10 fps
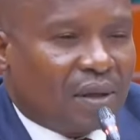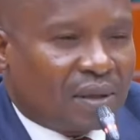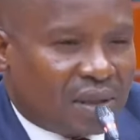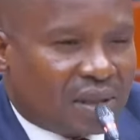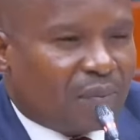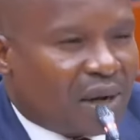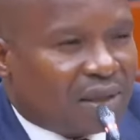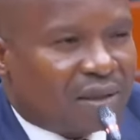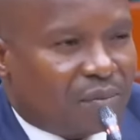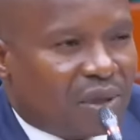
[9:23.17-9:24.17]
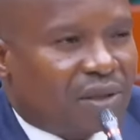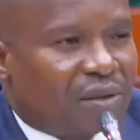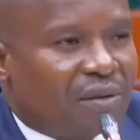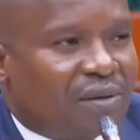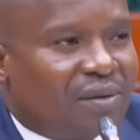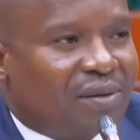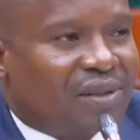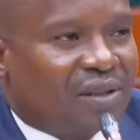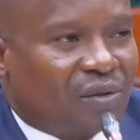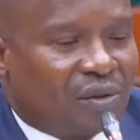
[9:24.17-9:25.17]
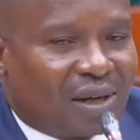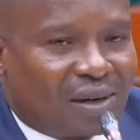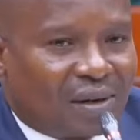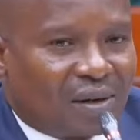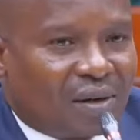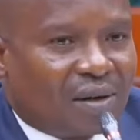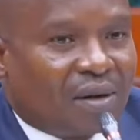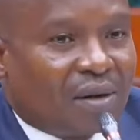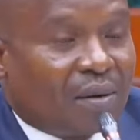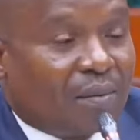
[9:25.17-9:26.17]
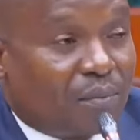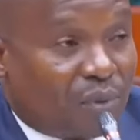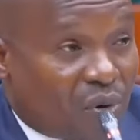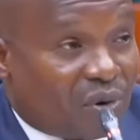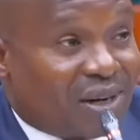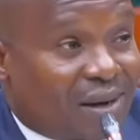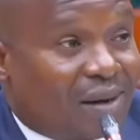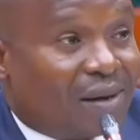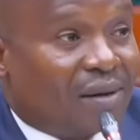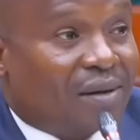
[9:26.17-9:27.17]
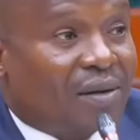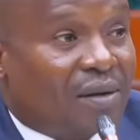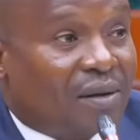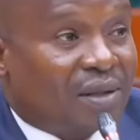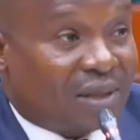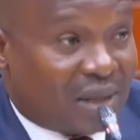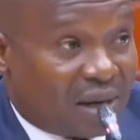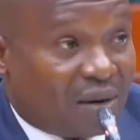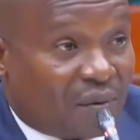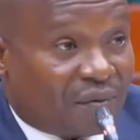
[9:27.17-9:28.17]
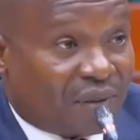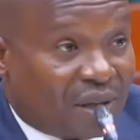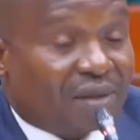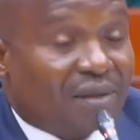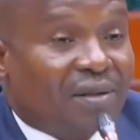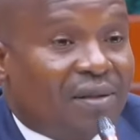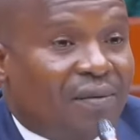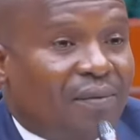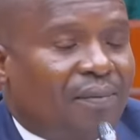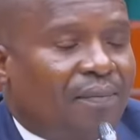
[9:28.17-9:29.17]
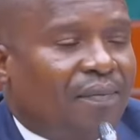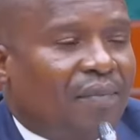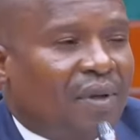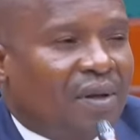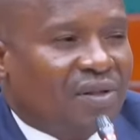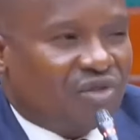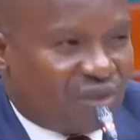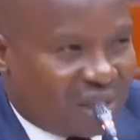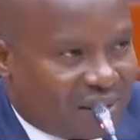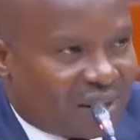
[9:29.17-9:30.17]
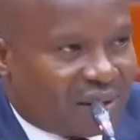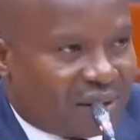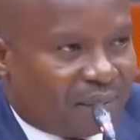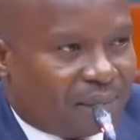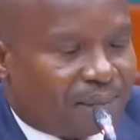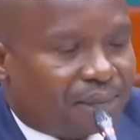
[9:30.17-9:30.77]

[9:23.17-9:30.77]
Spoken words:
It is my estimation that on a broader scale of things, generally,